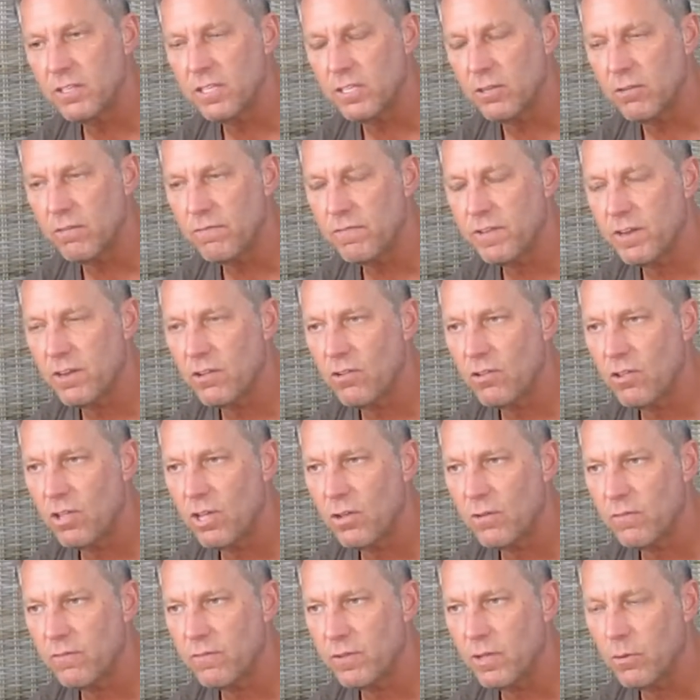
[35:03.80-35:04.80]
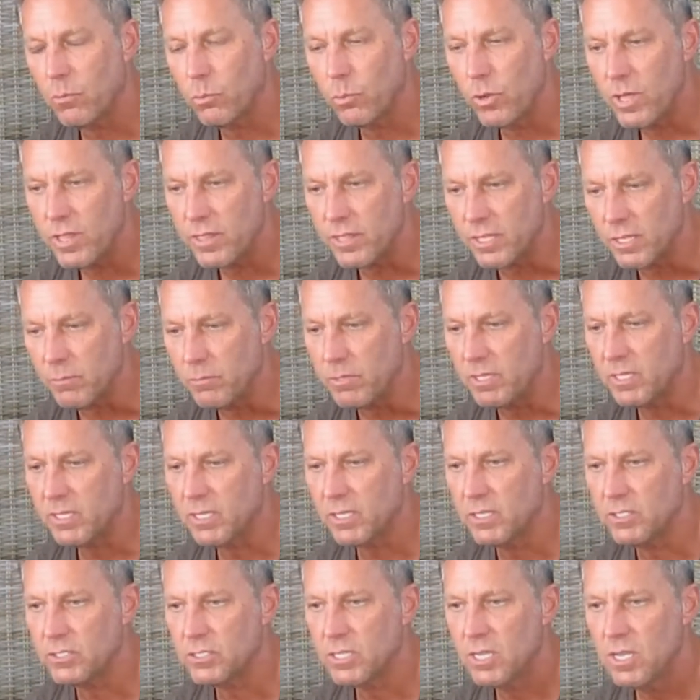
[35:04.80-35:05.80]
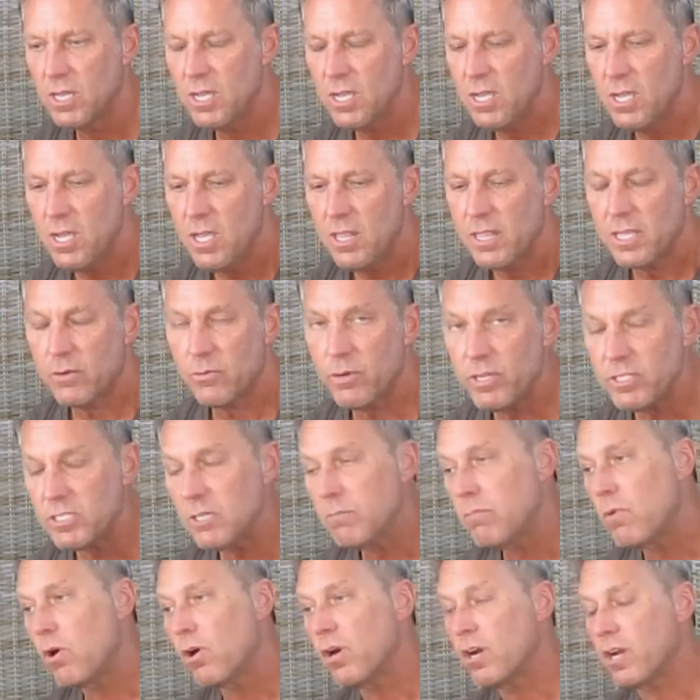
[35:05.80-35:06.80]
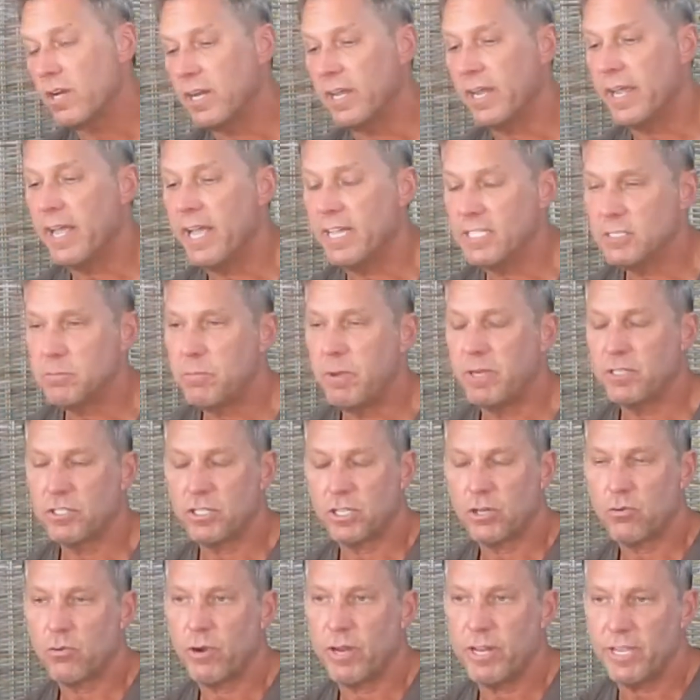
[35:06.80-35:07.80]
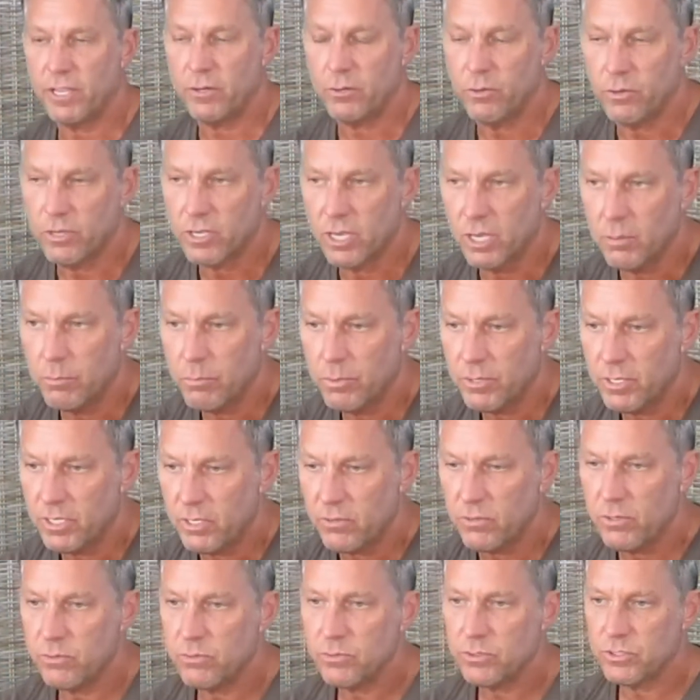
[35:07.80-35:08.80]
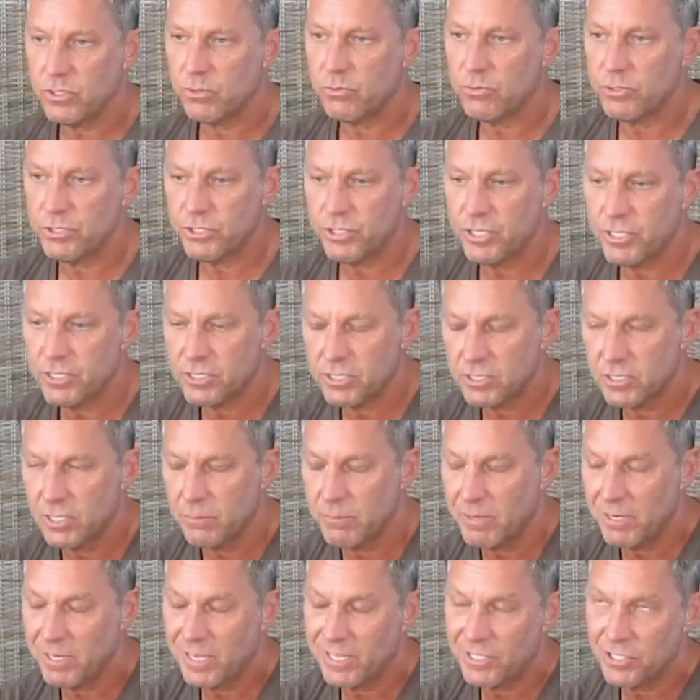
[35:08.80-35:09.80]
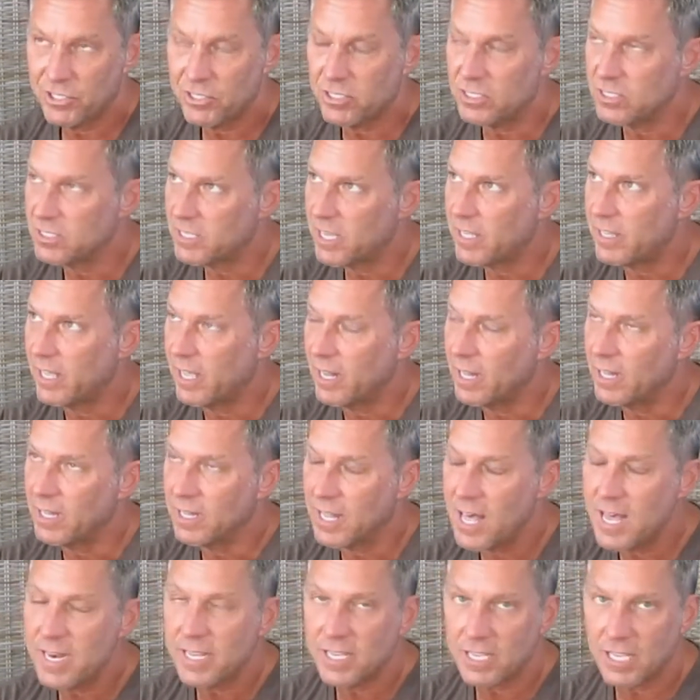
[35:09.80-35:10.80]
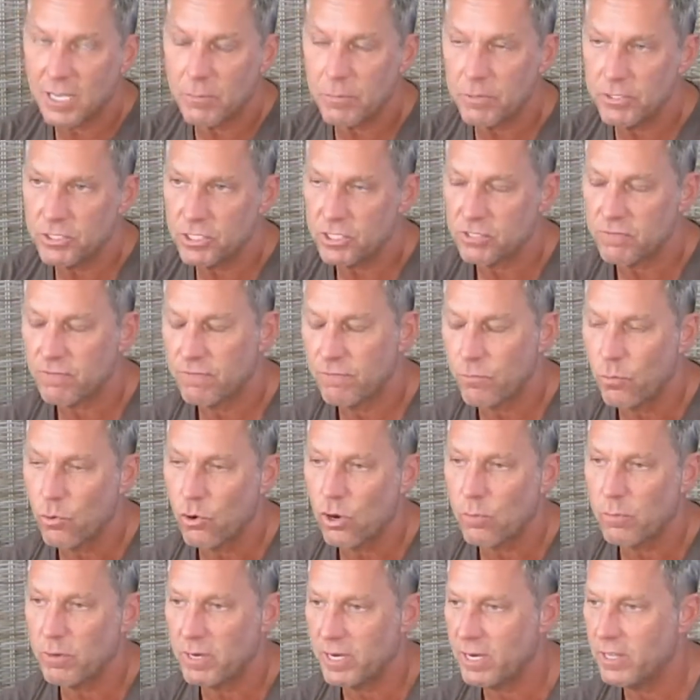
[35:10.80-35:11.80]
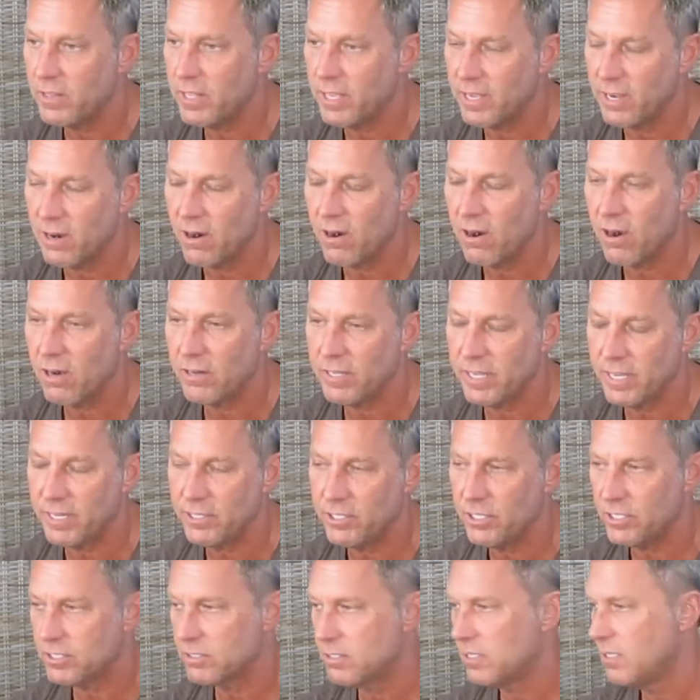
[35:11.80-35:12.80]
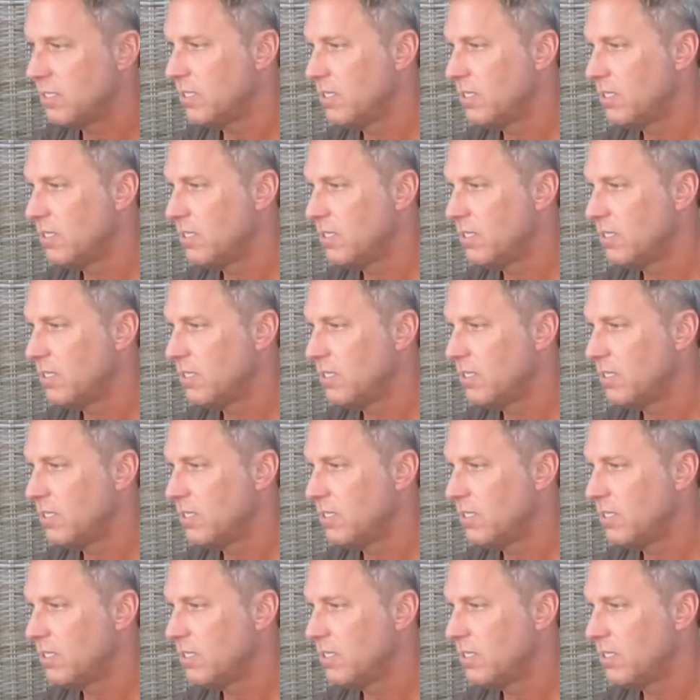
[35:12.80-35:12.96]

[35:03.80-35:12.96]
you know, fit along with it because there is a marketing aspect to creating a new company. You don't, don't just, I mean, I shouldn't say that. A lot of companies just form and here they are and they just